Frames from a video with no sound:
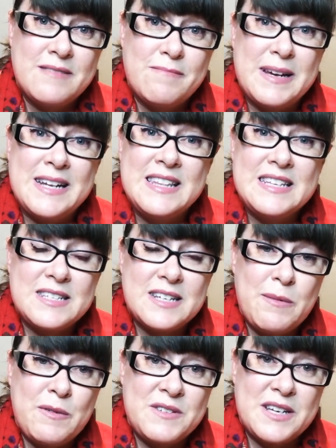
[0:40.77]
and in this
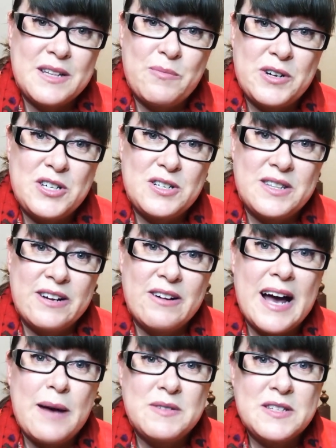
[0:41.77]
time of celebration their
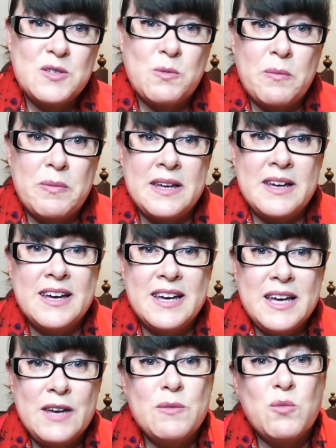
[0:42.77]
absence will be
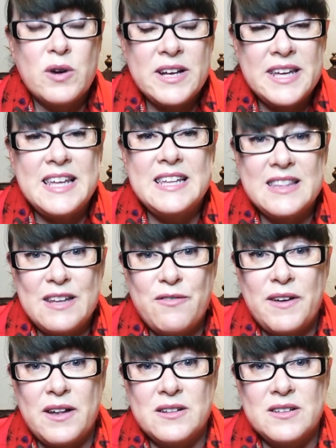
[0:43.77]
even more keenly
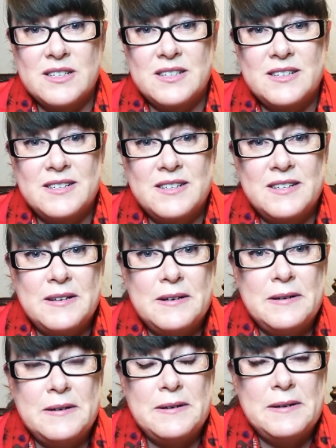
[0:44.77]
felt.
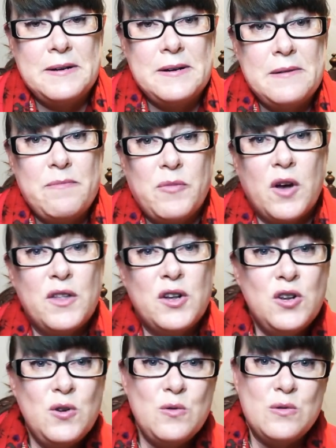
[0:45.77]
On the
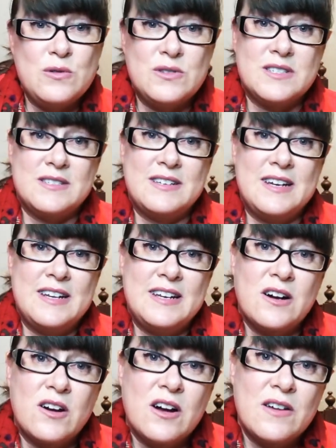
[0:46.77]
news and in
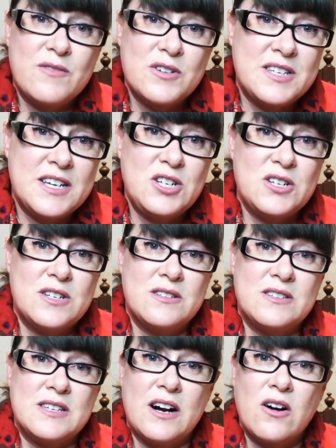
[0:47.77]
our
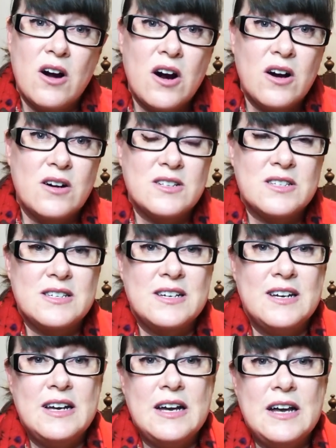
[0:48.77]
conversations, in our hearts,
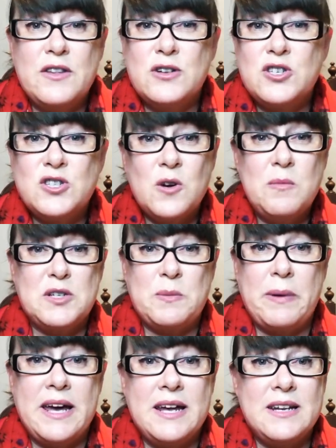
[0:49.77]
there's so much
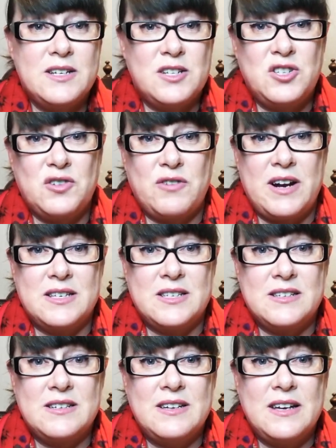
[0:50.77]
pain and
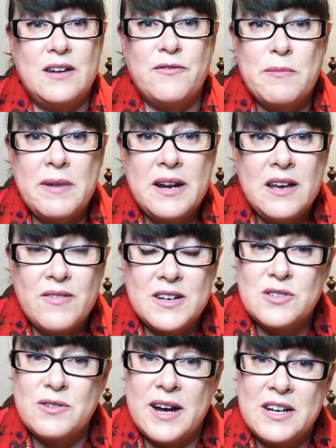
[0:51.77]
distress, and for many of us
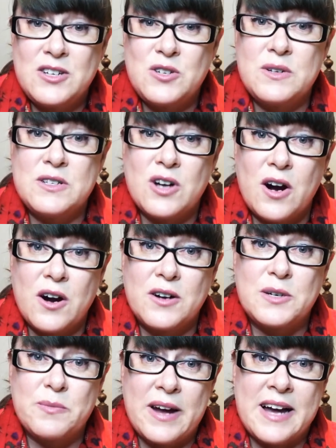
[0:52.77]
gratitude is hard
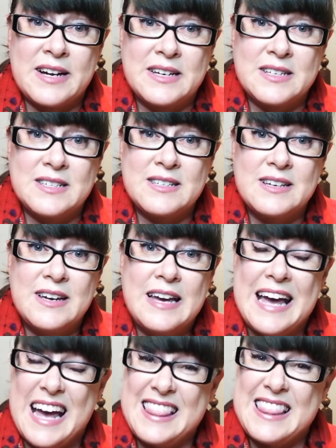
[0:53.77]
to practice,
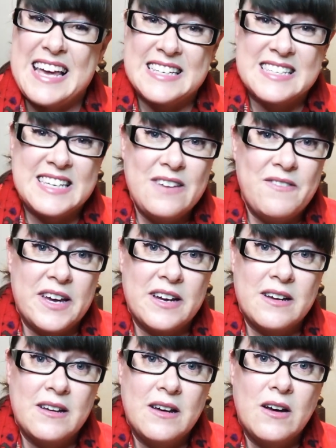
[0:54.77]
and
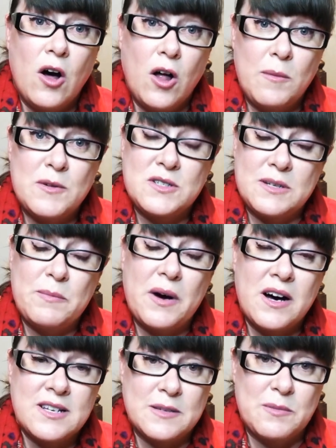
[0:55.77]
Thanksgiving almost
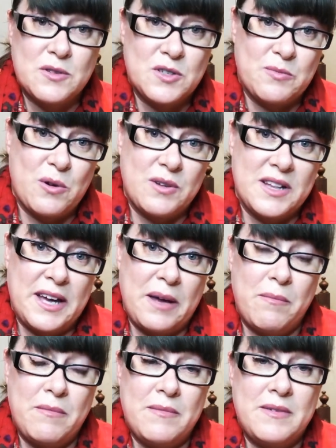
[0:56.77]
impossible to
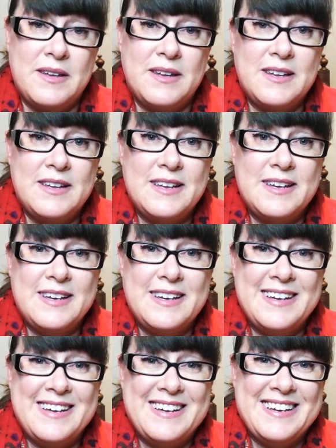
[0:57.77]
proclaim.
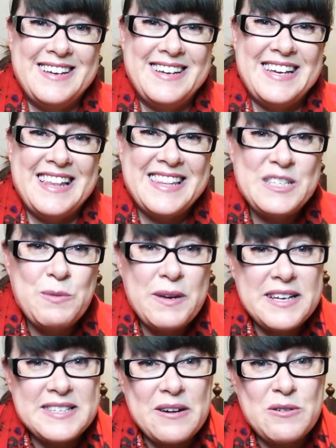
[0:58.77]
Yet this week
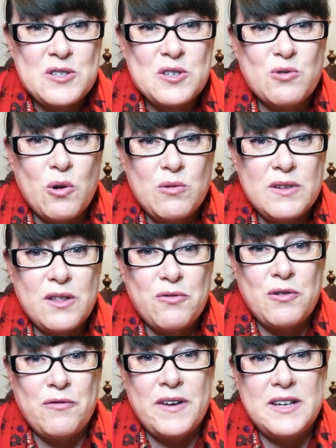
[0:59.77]
as I was scrolling
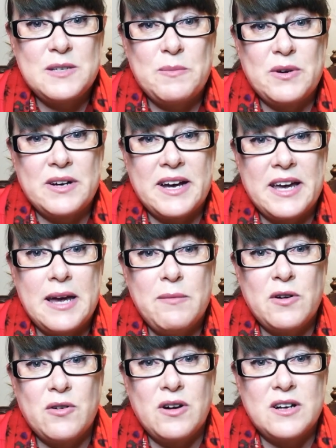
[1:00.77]
through Facebook, I came
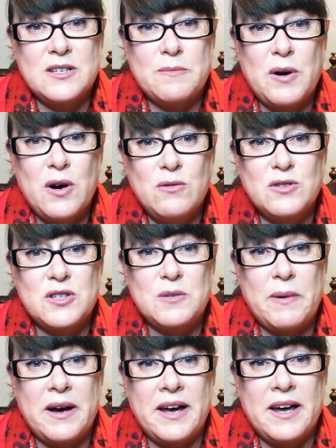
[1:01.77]
across a post
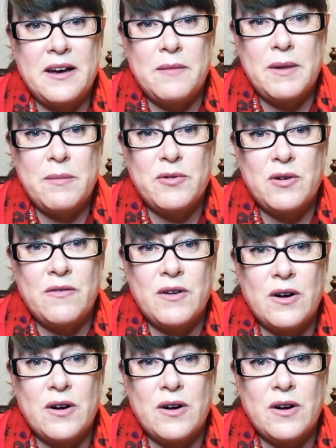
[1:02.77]
by a member of our